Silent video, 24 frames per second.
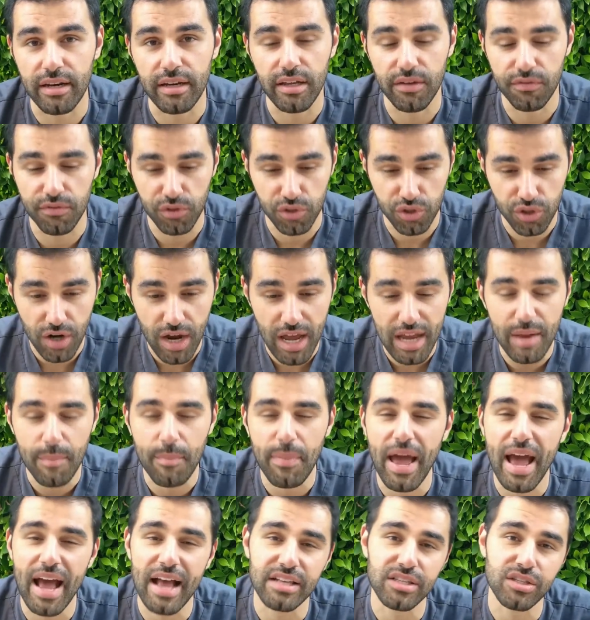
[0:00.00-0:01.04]
If you try to
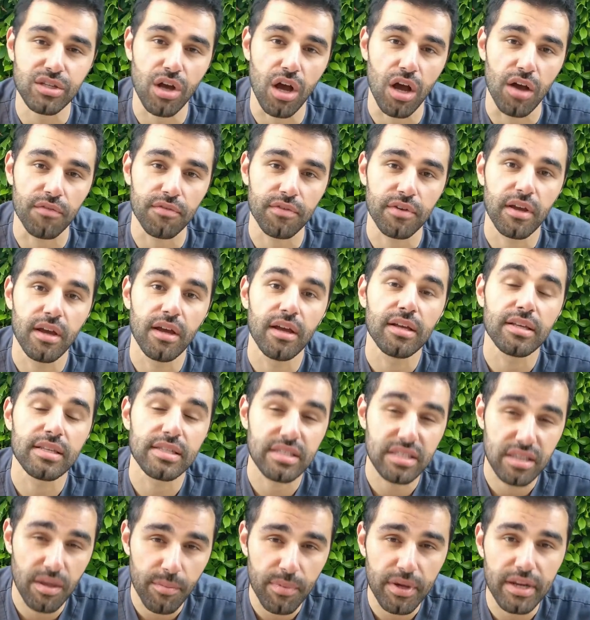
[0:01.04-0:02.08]
pass off
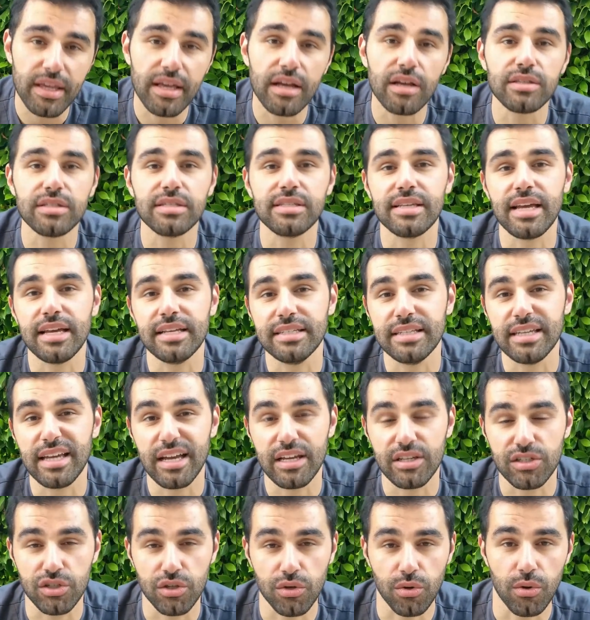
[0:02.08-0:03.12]
somebody else's idea
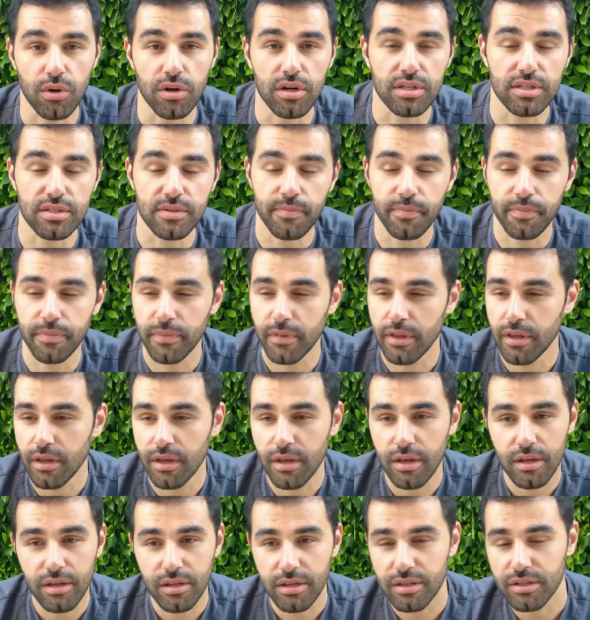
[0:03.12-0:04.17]
as yours,
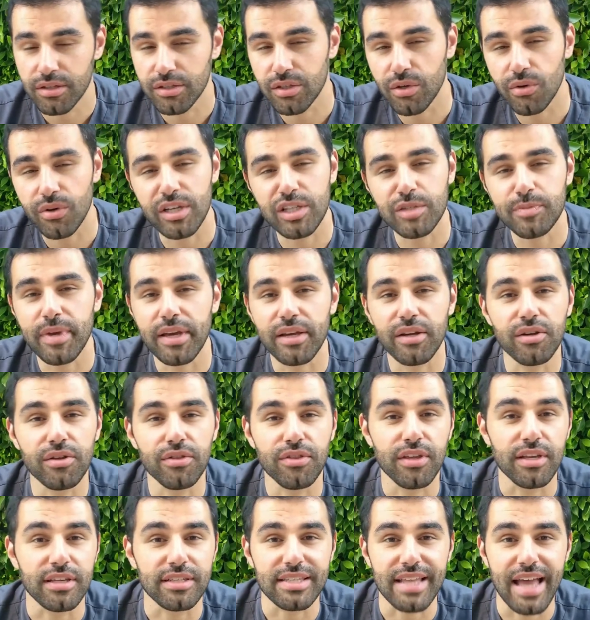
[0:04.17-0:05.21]
don't expect good
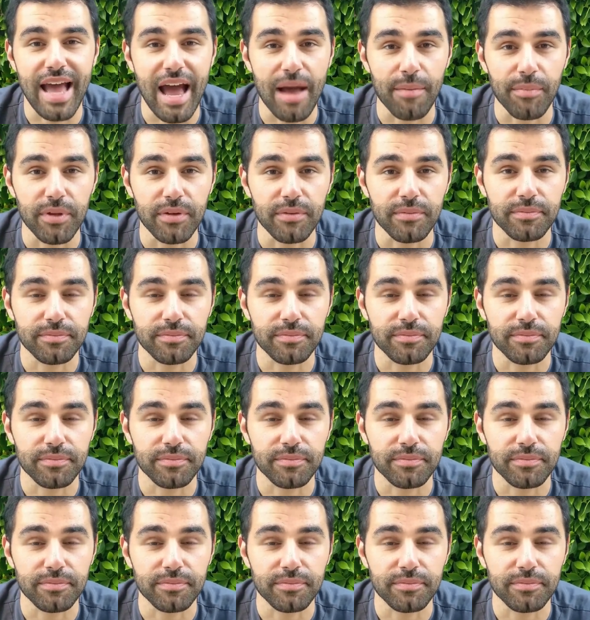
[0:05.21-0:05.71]
things to happen.